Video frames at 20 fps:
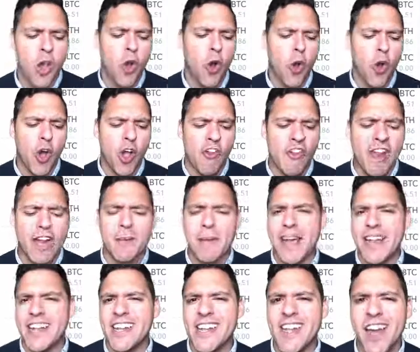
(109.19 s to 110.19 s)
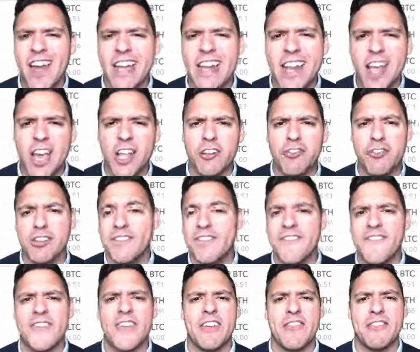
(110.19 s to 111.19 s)
or around about
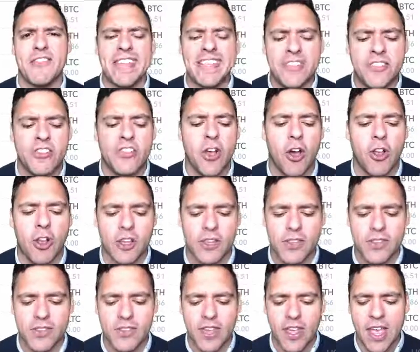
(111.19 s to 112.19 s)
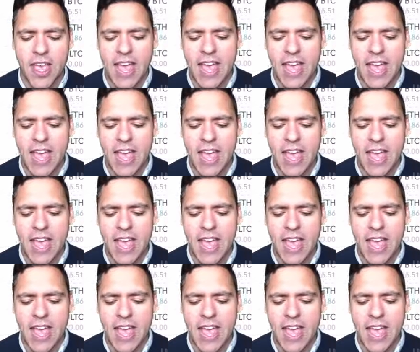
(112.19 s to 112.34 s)
$950.